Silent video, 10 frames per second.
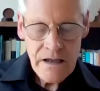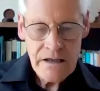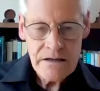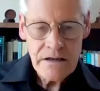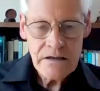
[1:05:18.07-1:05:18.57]

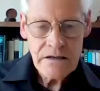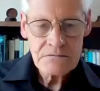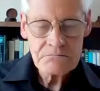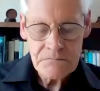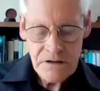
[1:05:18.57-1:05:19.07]
had
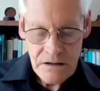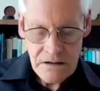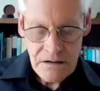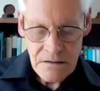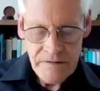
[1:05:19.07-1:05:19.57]

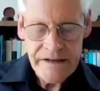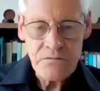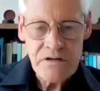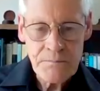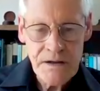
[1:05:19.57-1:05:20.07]
a
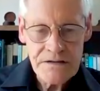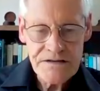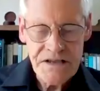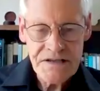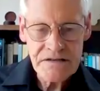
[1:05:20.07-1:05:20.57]
meeting with a
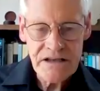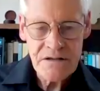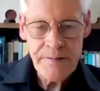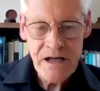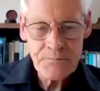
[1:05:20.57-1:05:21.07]
politician,
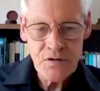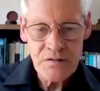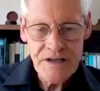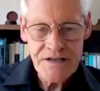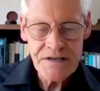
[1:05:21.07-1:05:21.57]
did a
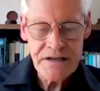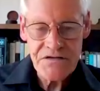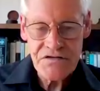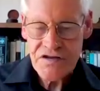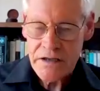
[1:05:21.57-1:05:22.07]
PowerPoint
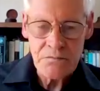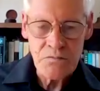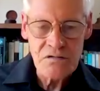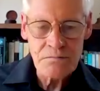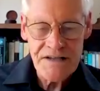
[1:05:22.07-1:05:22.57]
presentation, showed
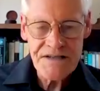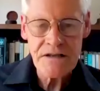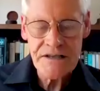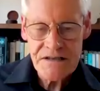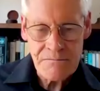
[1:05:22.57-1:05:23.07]
him all my
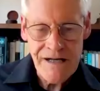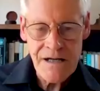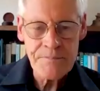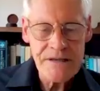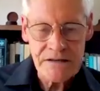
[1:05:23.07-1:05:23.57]
science, the
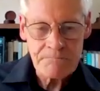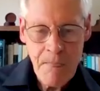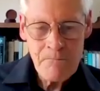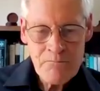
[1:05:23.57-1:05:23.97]
mapping, and